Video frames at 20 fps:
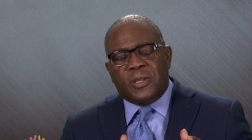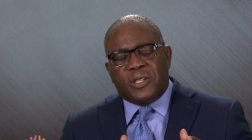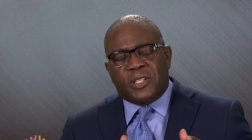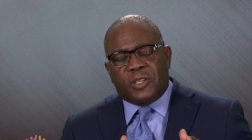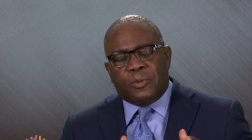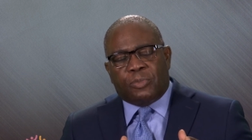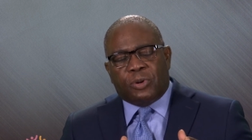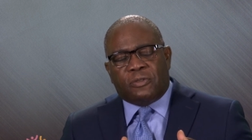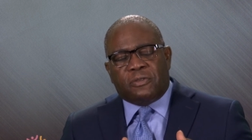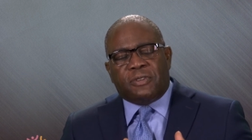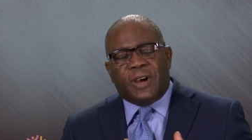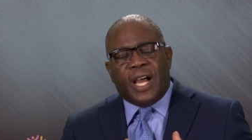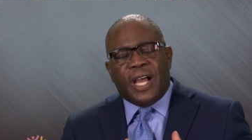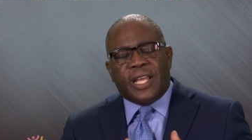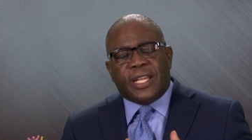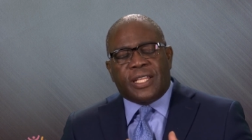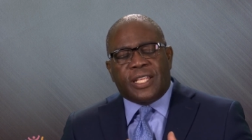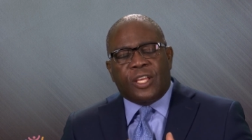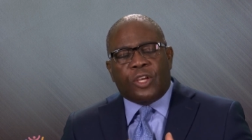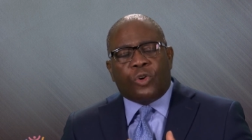to
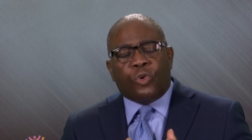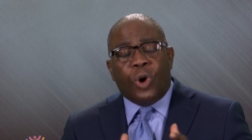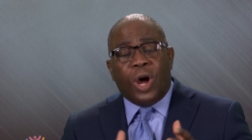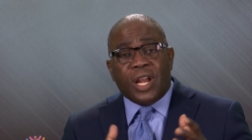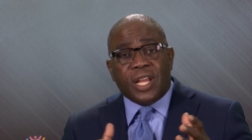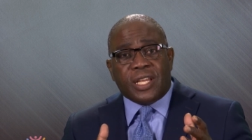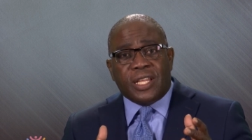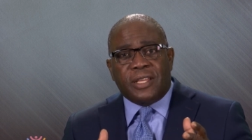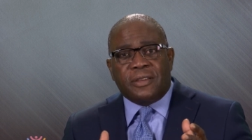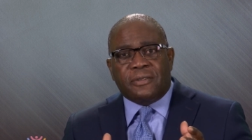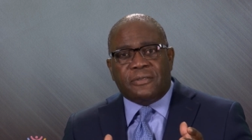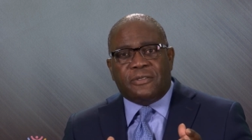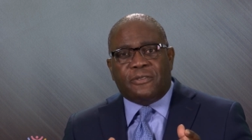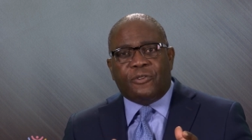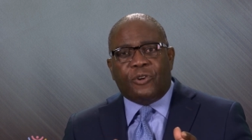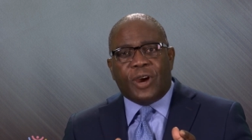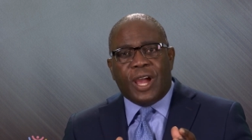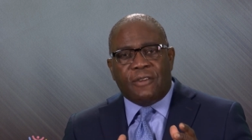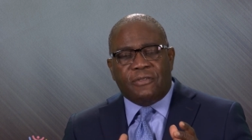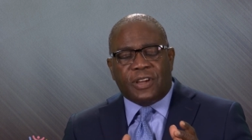provide equality
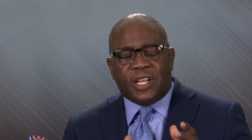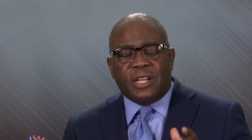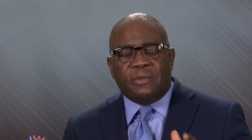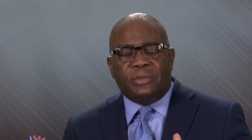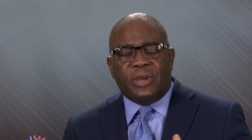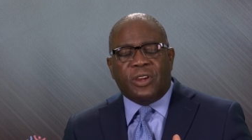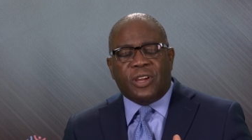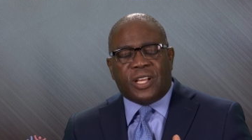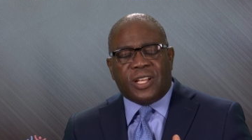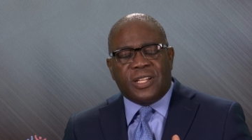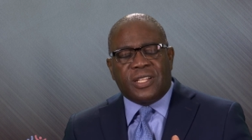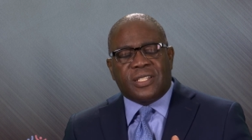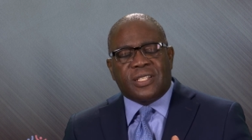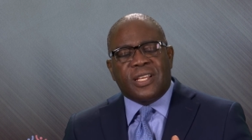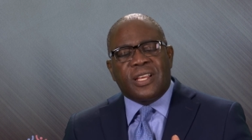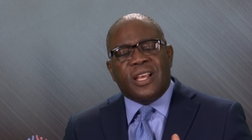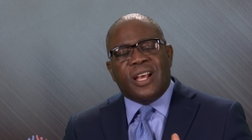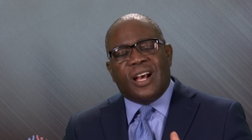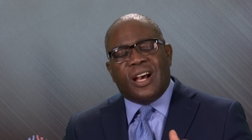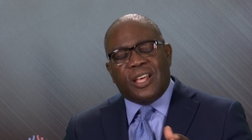for African Americans,
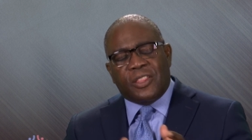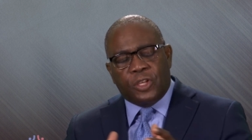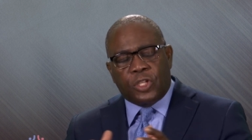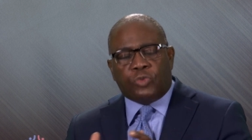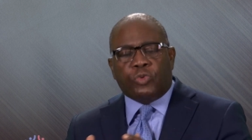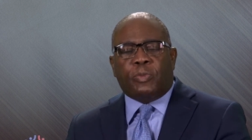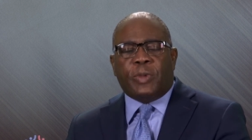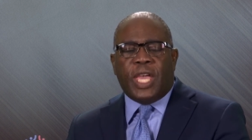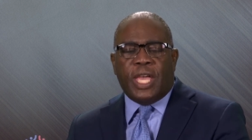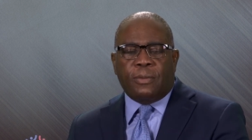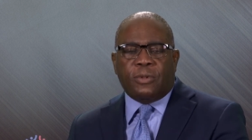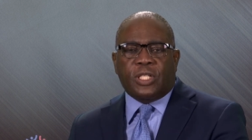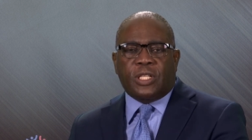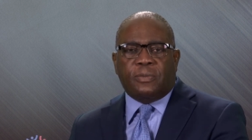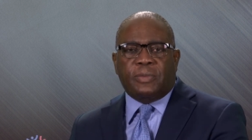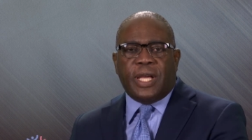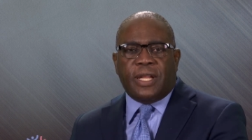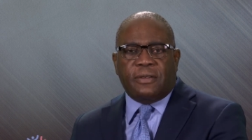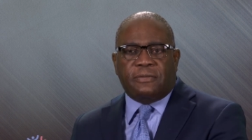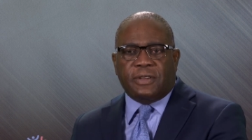others will be able to
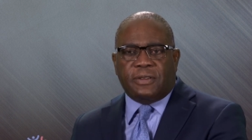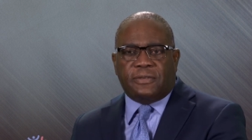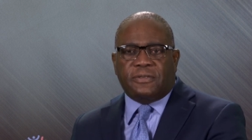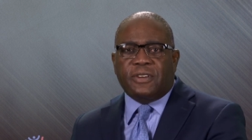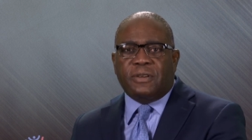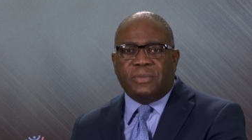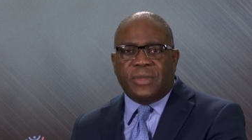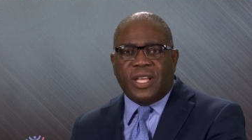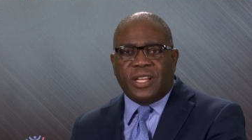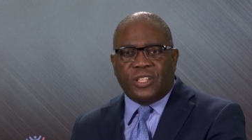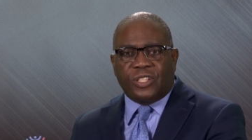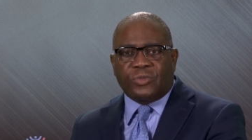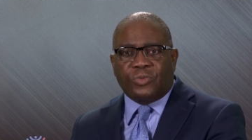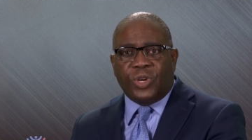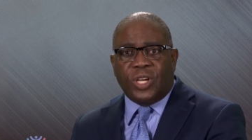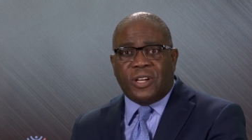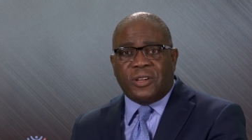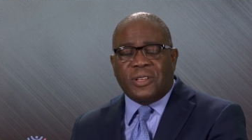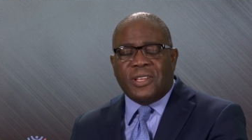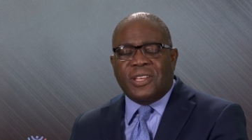benefit from that as
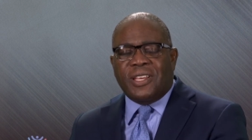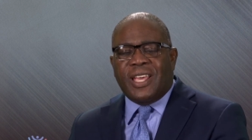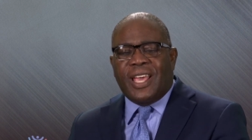well.